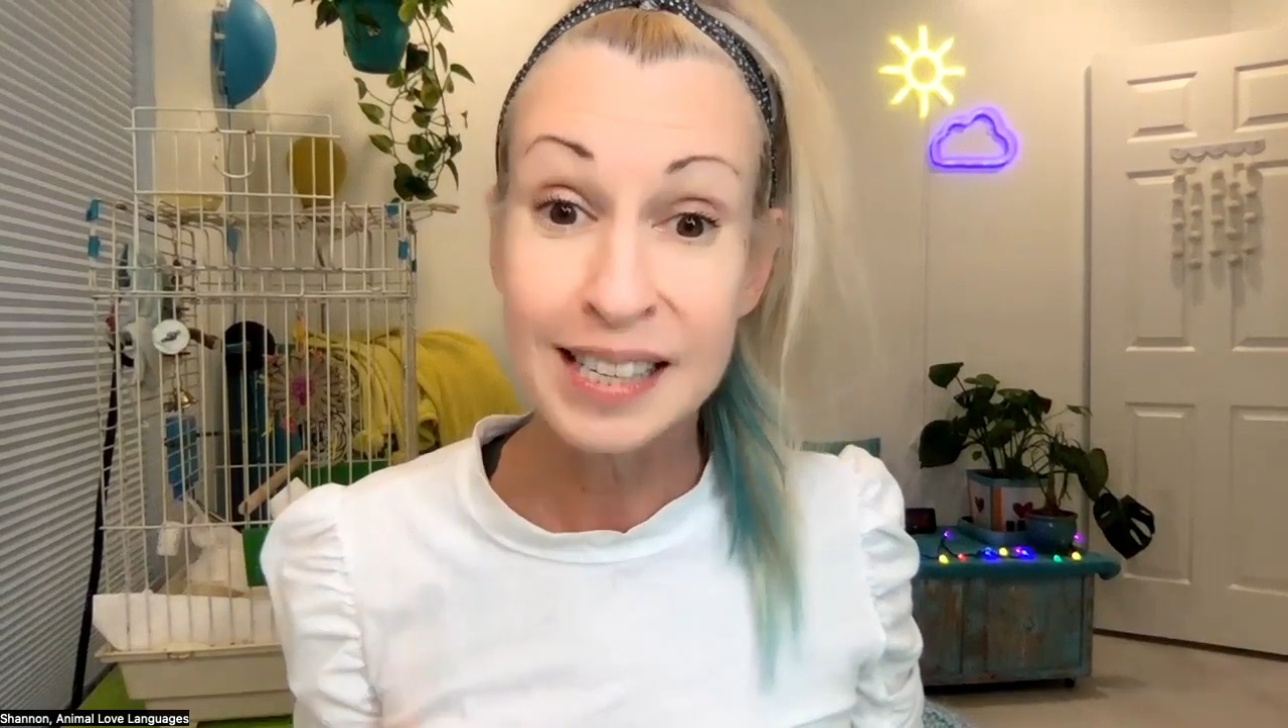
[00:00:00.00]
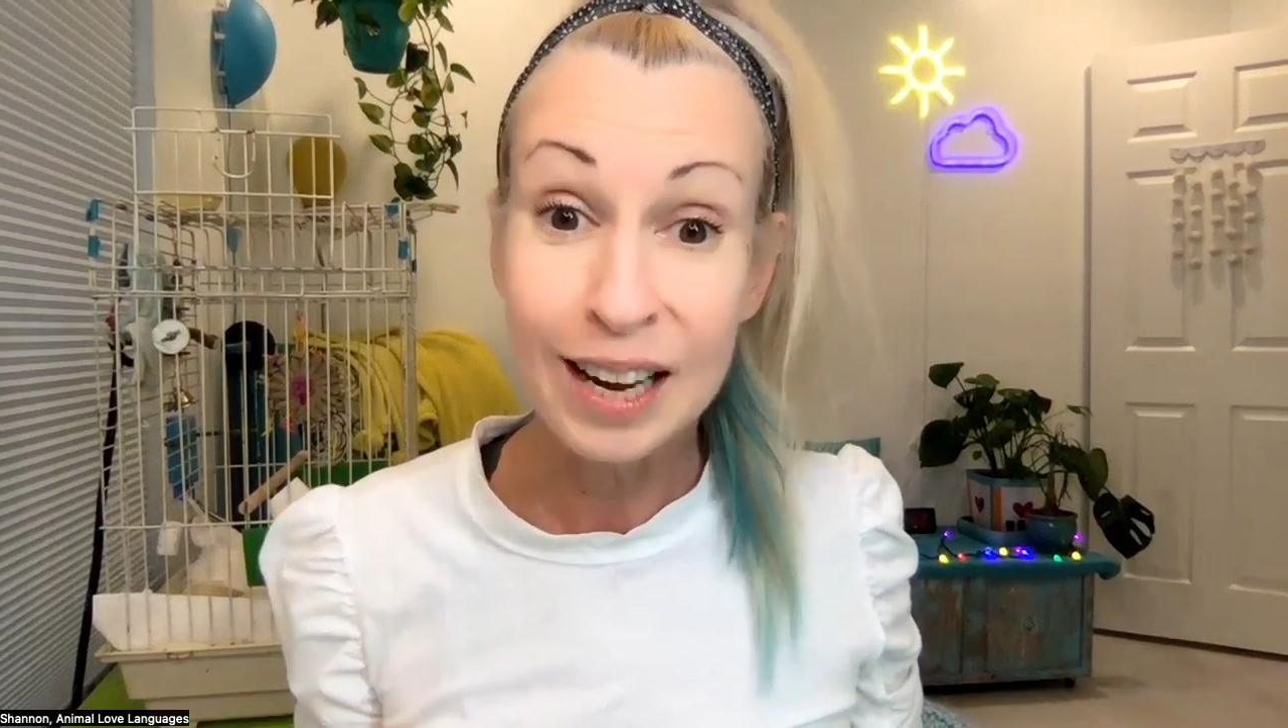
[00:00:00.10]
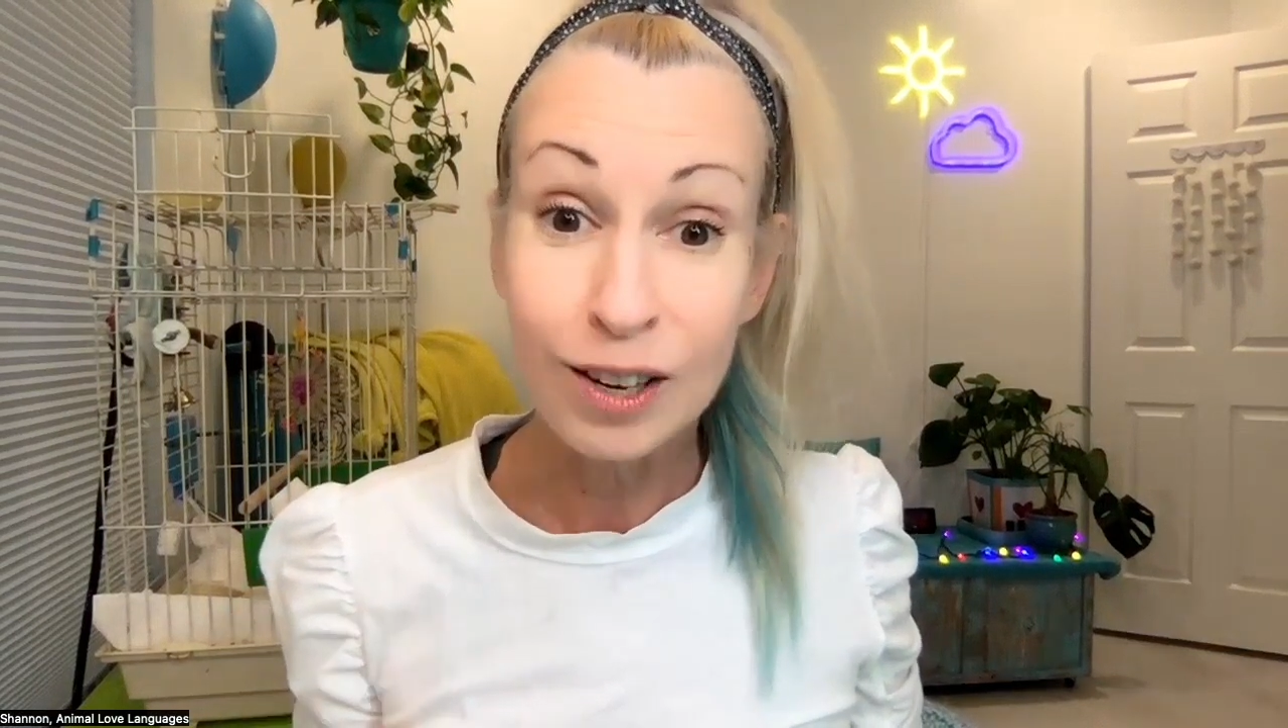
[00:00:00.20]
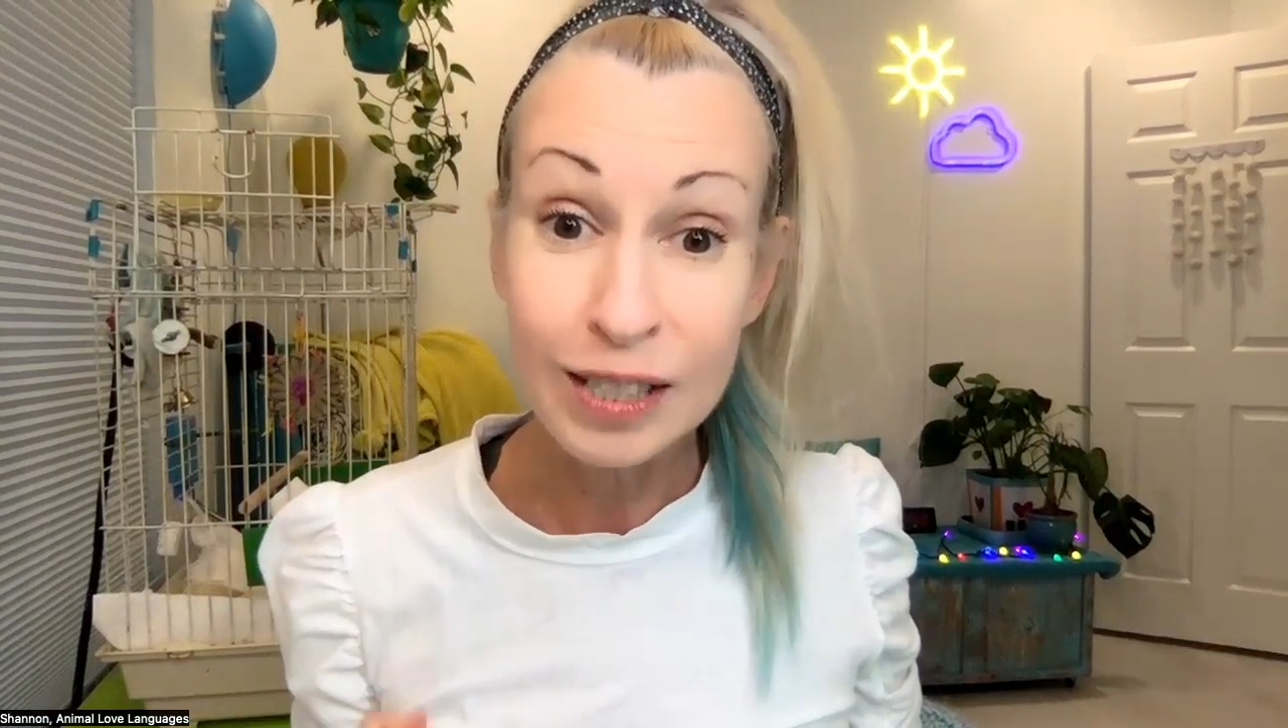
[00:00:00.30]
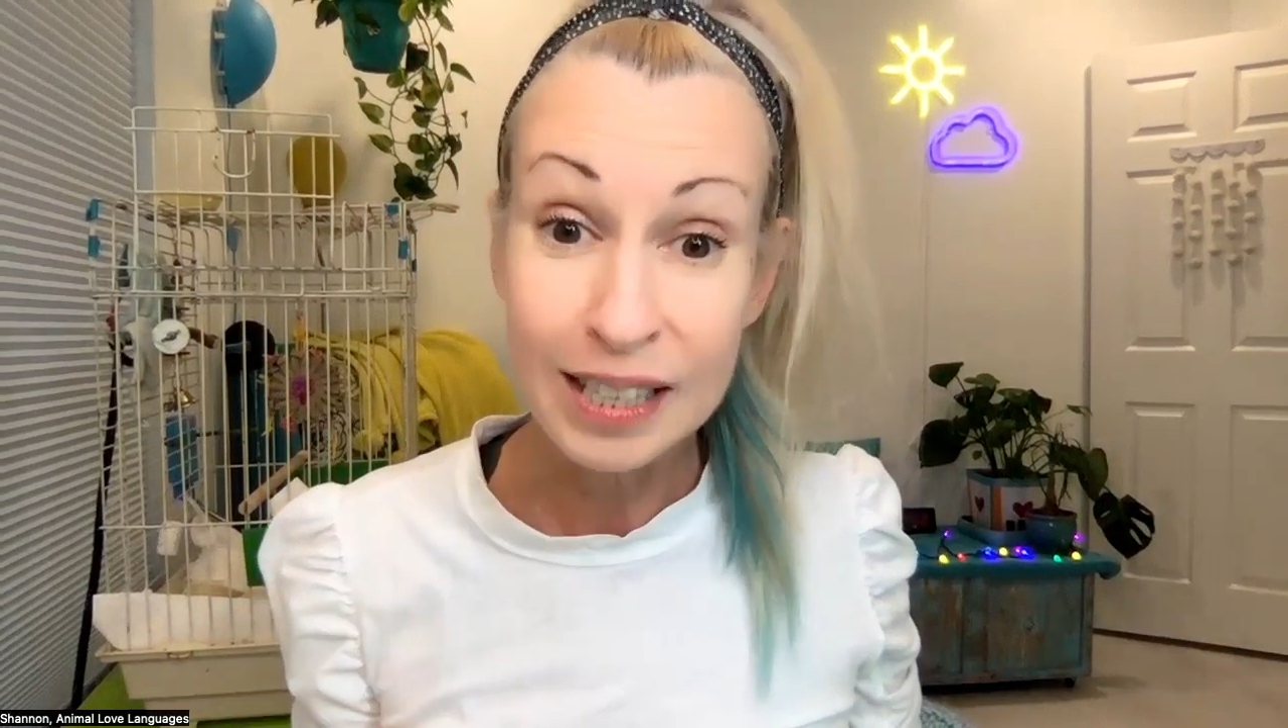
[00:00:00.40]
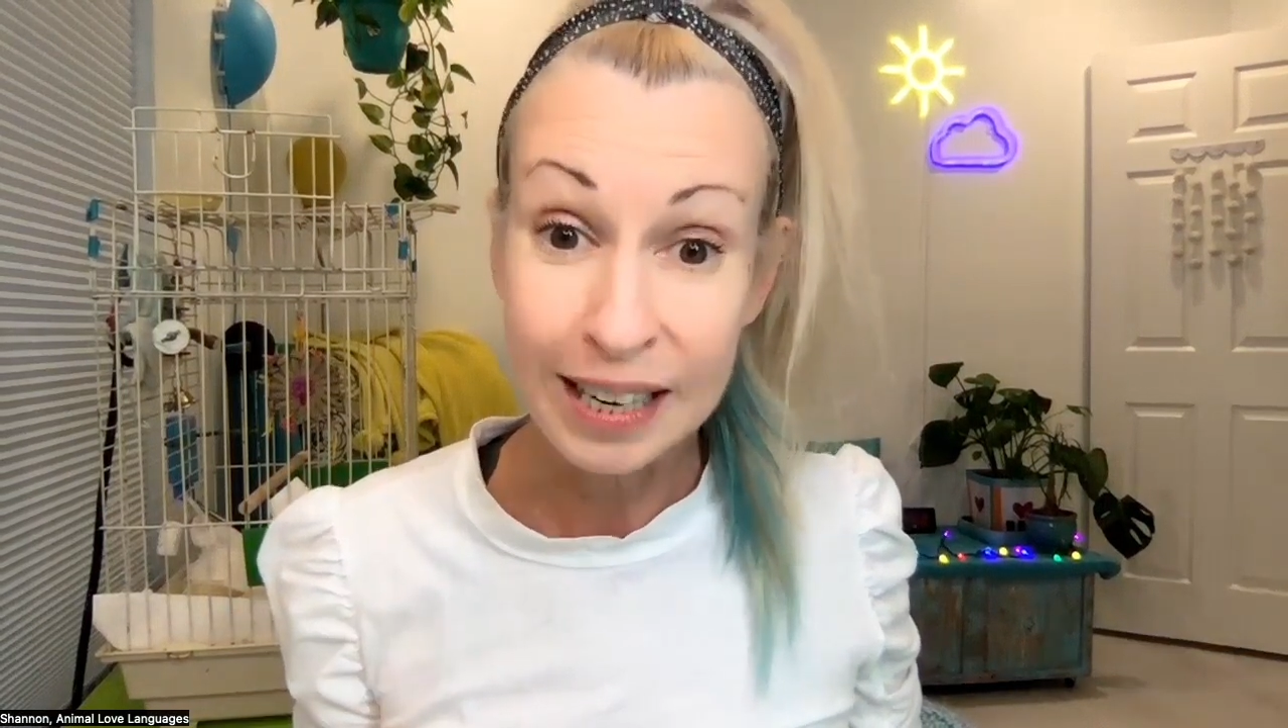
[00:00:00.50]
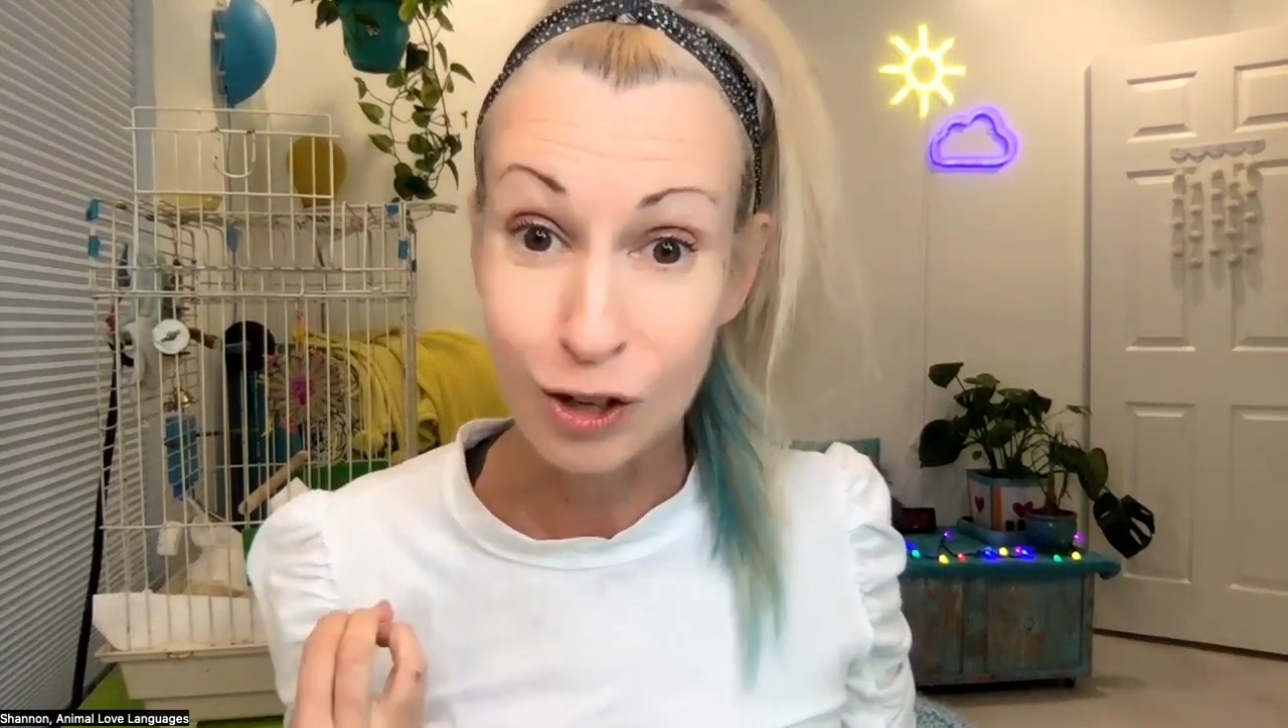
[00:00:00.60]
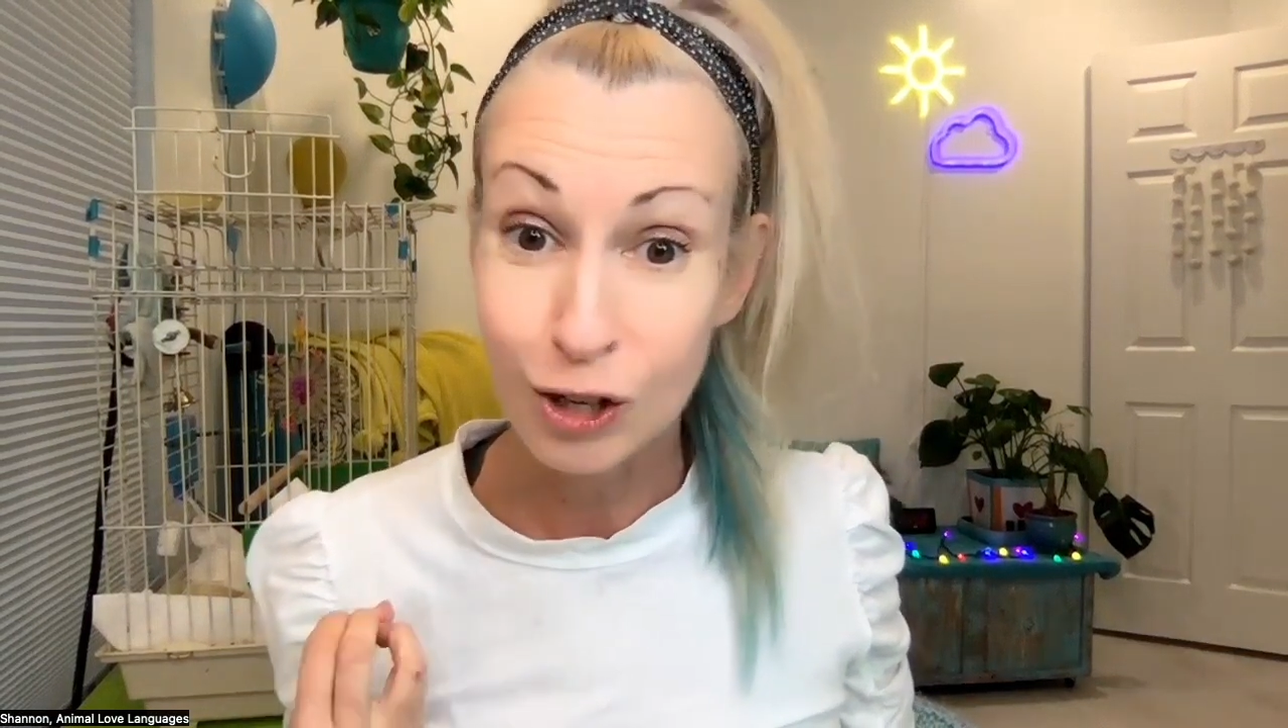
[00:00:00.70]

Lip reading: sounds like